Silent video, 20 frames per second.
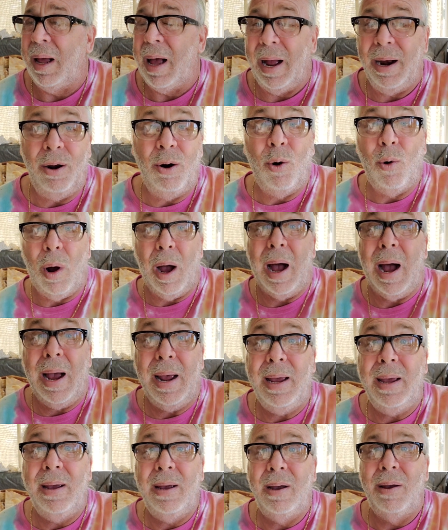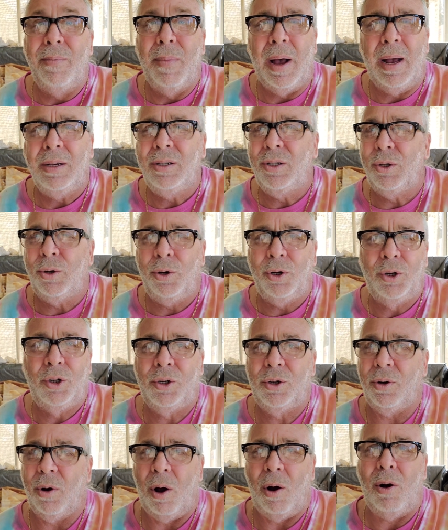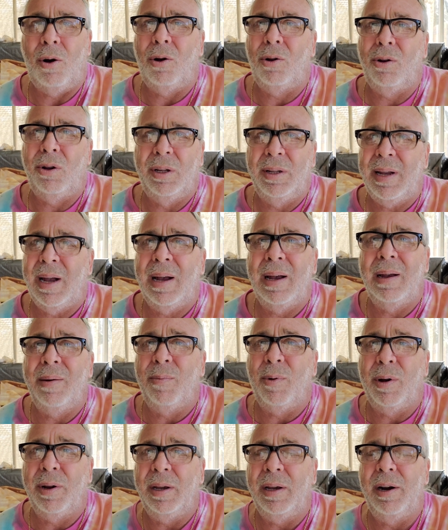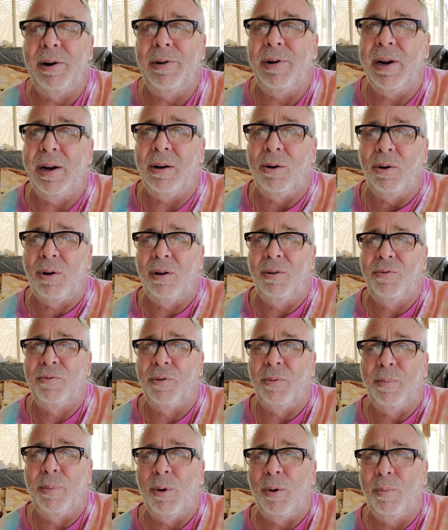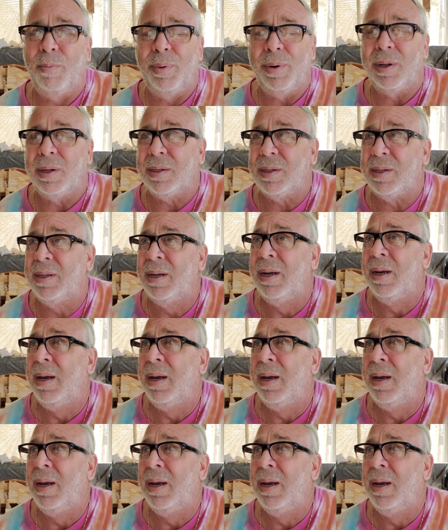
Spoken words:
I know I am. I search all the time on the internet looking for boat builds.